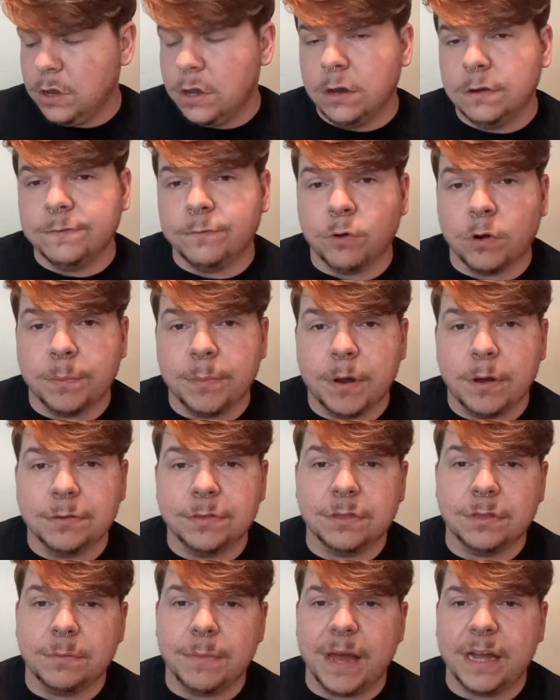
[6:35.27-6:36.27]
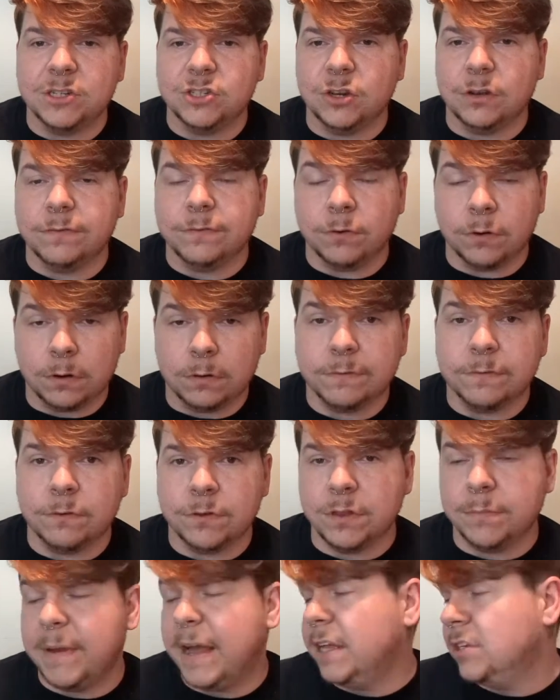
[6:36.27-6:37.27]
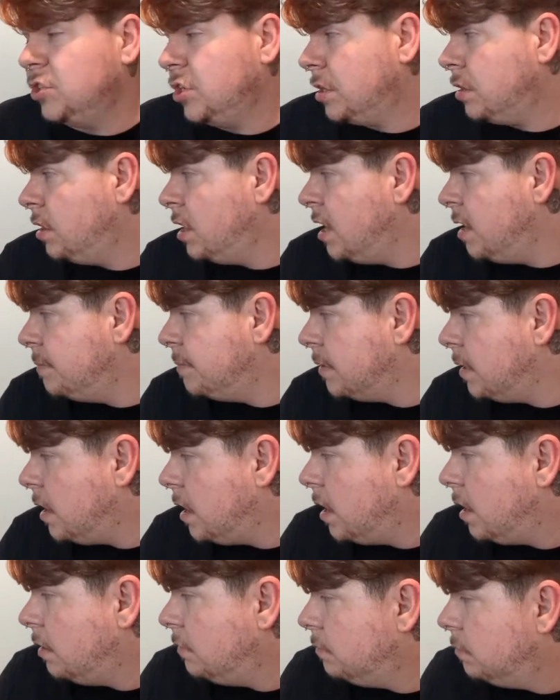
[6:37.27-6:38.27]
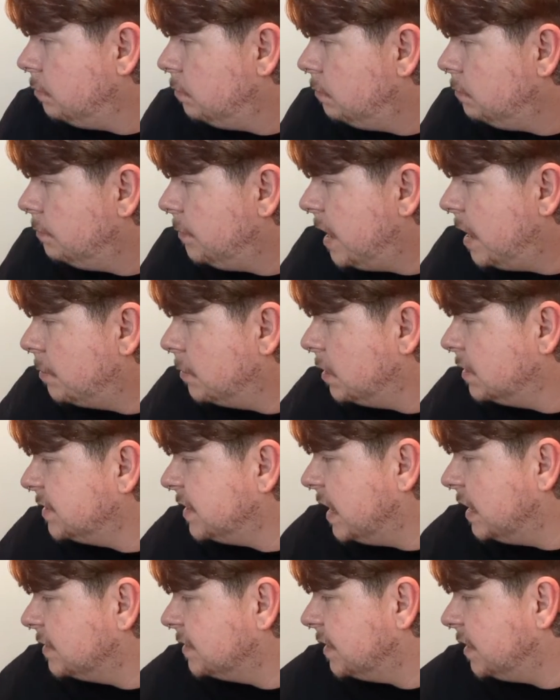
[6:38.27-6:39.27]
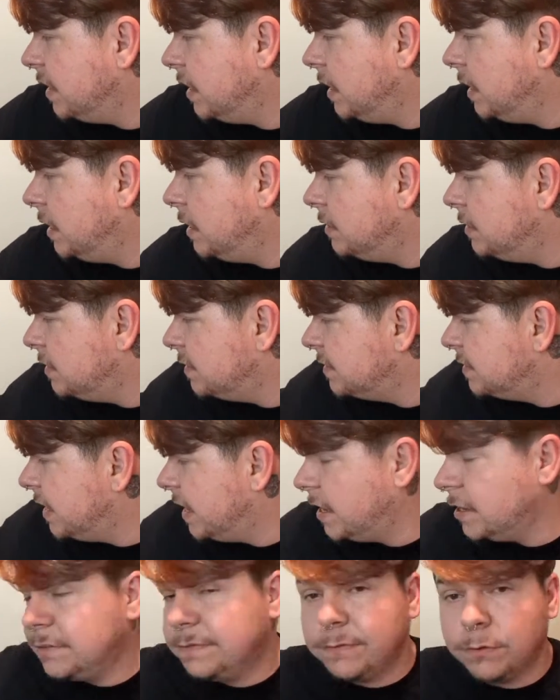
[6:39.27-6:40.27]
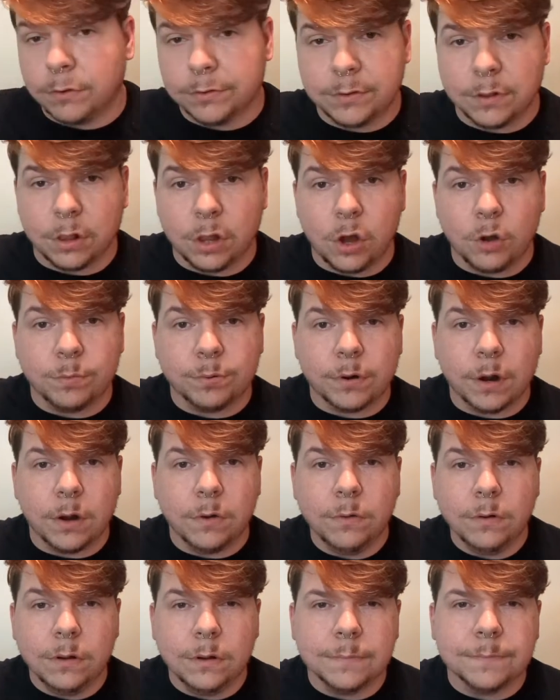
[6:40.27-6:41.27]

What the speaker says: for both the magic for the magic clip. Babyliss has the stand for the Low Pro.